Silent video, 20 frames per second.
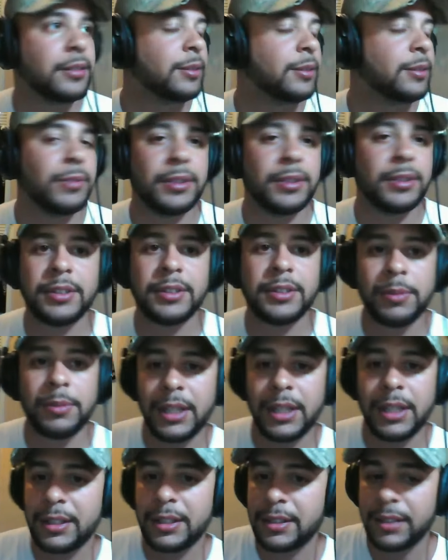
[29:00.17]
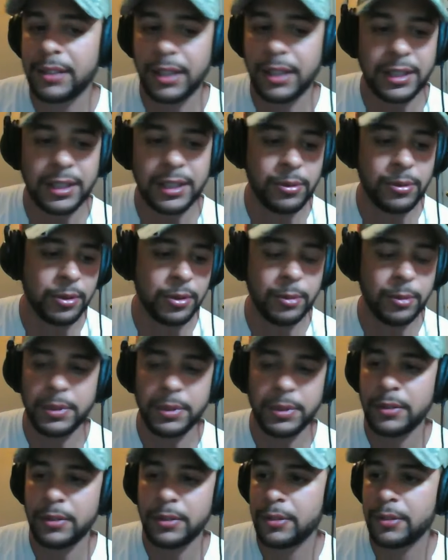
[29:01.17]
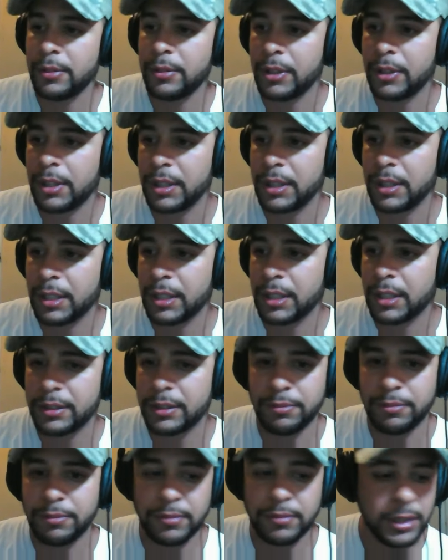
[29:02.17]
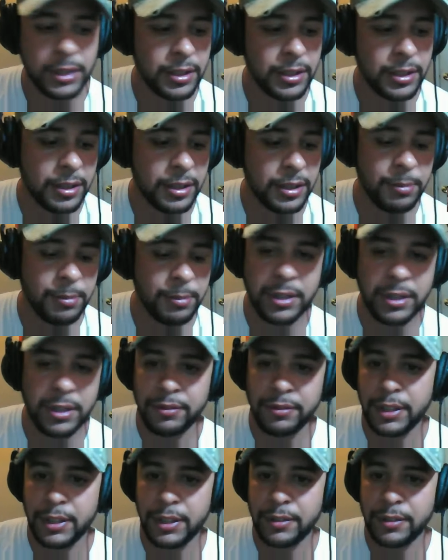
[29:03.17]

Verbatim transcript: someone someone let the sliding door open too long and got some got a bug flying